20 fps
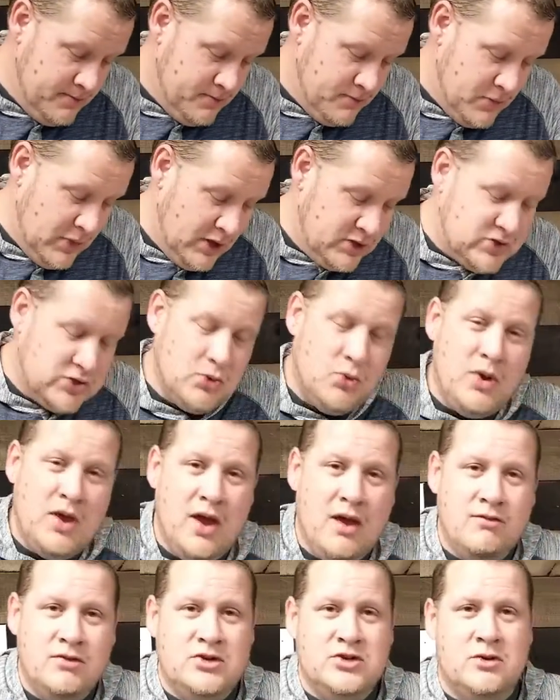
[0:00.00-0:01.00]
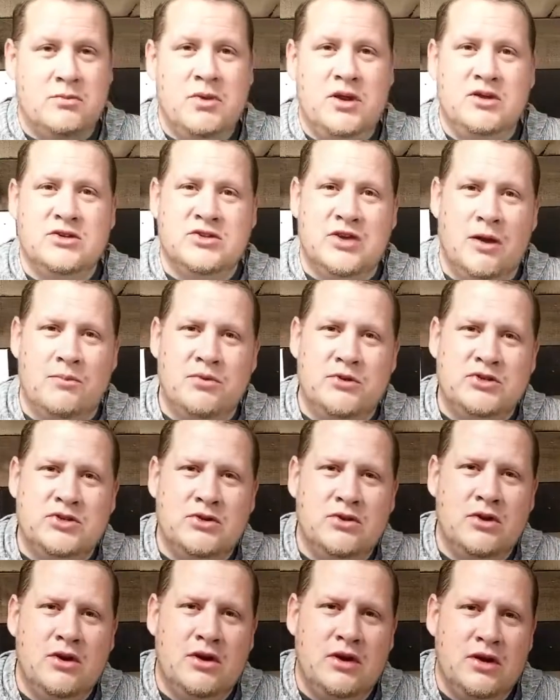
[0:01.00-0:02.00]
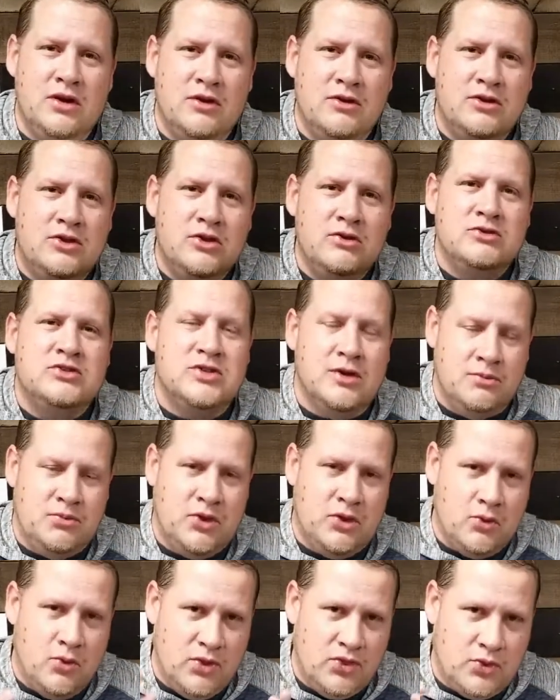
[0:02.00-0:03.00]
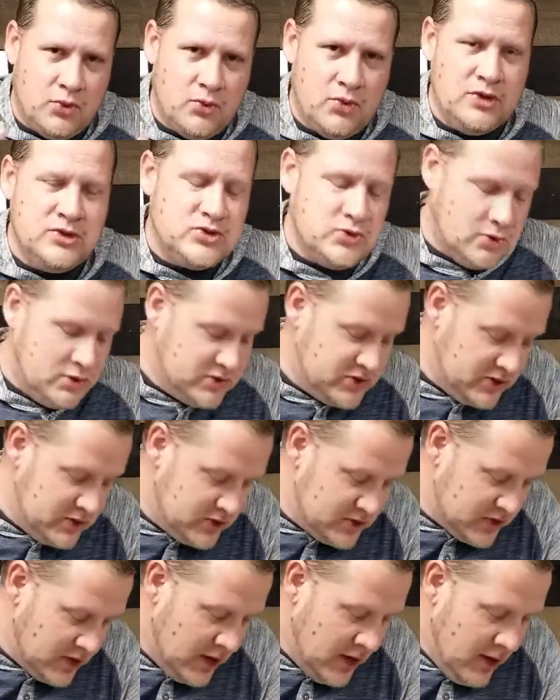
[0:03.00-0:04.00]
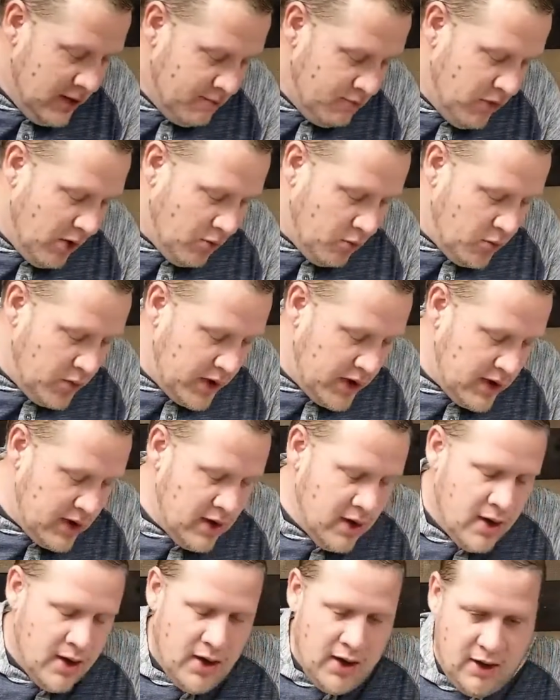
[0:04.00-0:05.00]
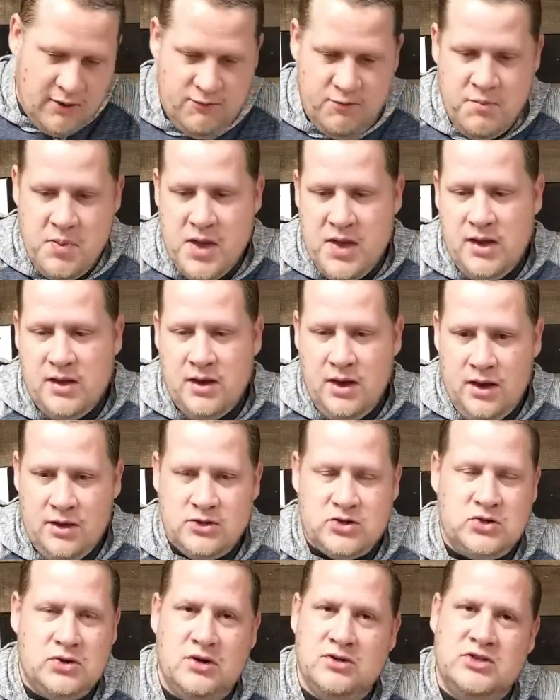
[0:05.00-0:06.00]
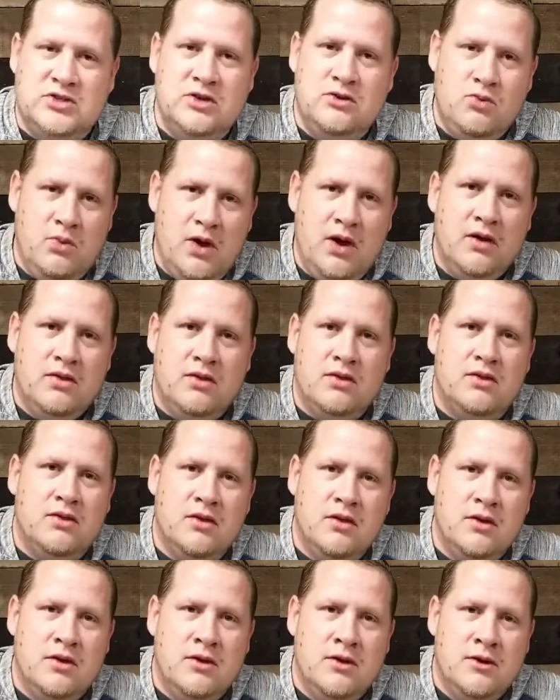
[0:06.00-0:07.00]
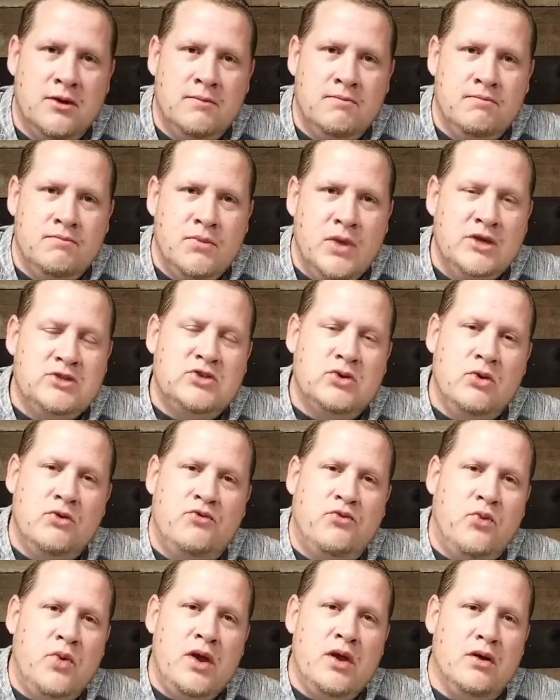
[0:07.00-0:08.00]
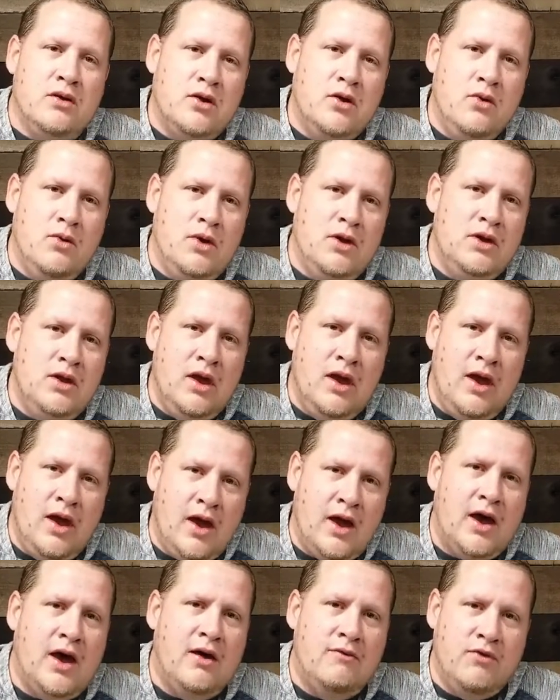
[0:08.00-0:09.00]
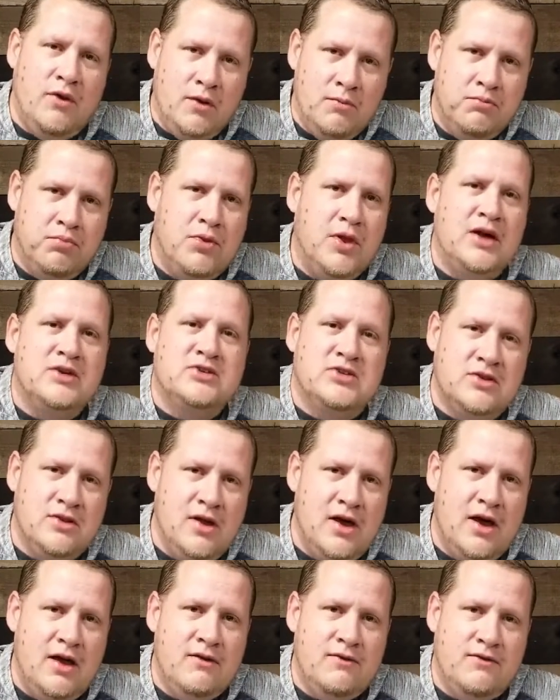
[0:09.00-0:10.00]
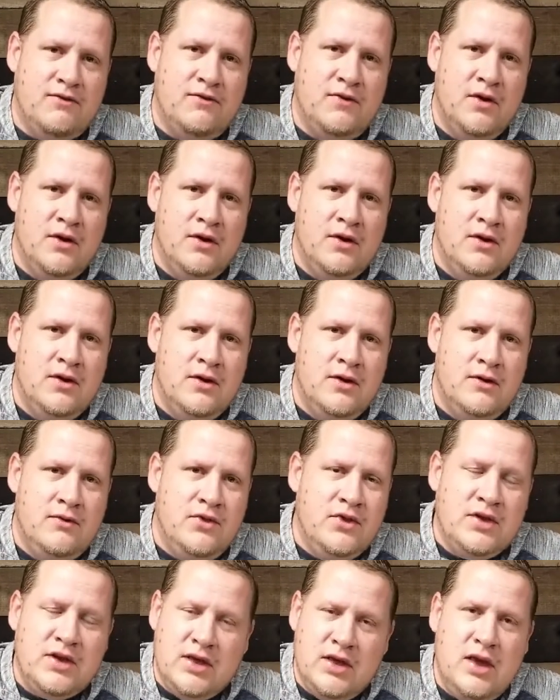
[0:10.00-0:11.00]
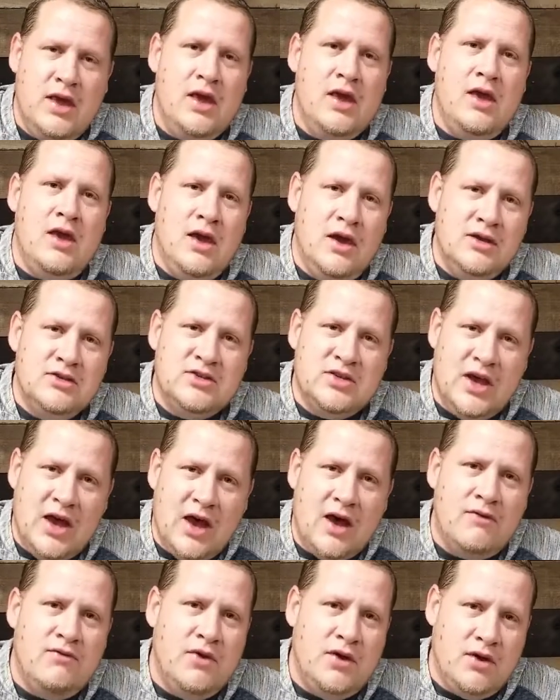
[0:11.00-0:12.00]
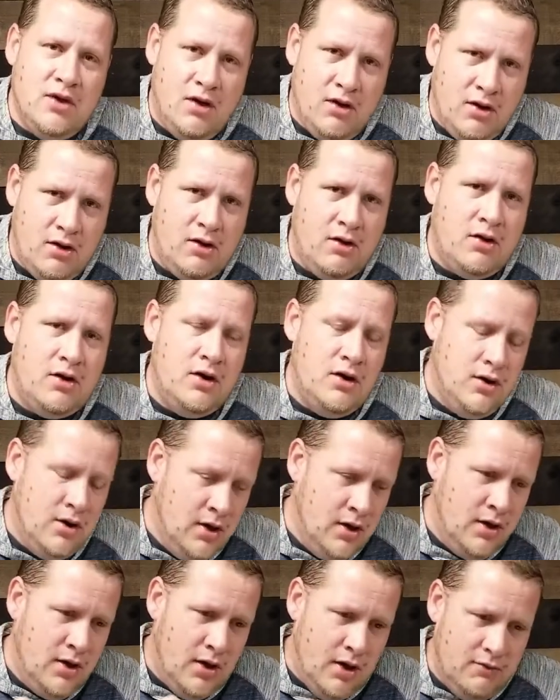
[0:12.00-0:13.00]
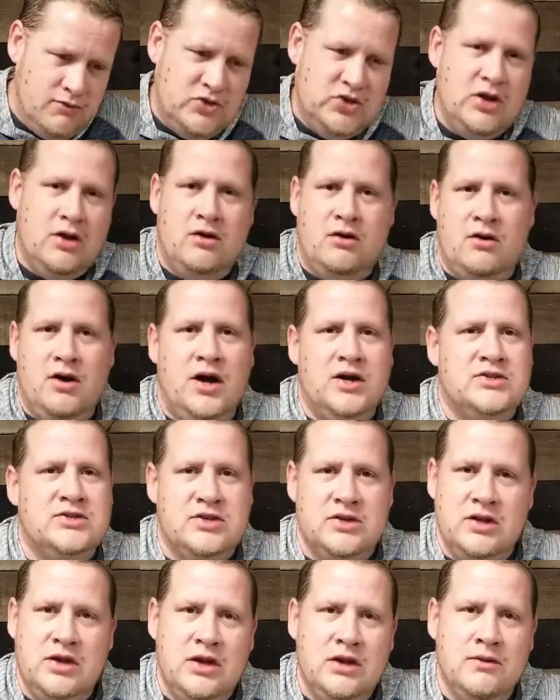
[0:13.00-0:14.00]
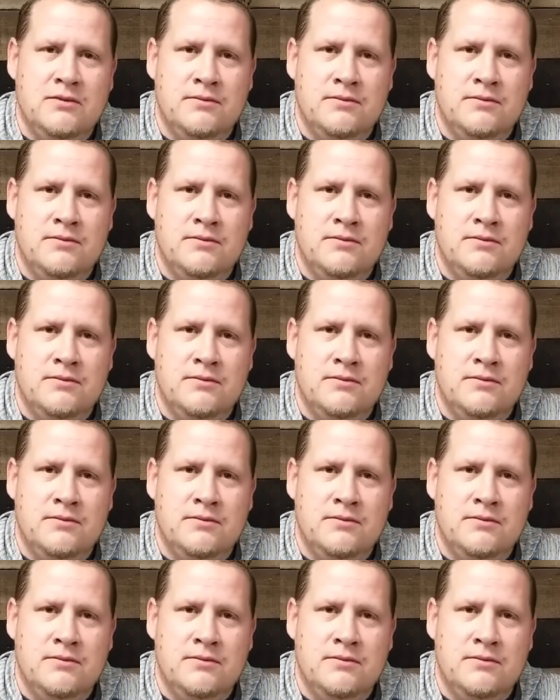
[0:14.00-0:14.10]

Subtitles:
And so we have a tremendous opportunity to do something with the resources that we have been entrusted with. And so if we are going to have a blessed life, the key is having a heart of generosity.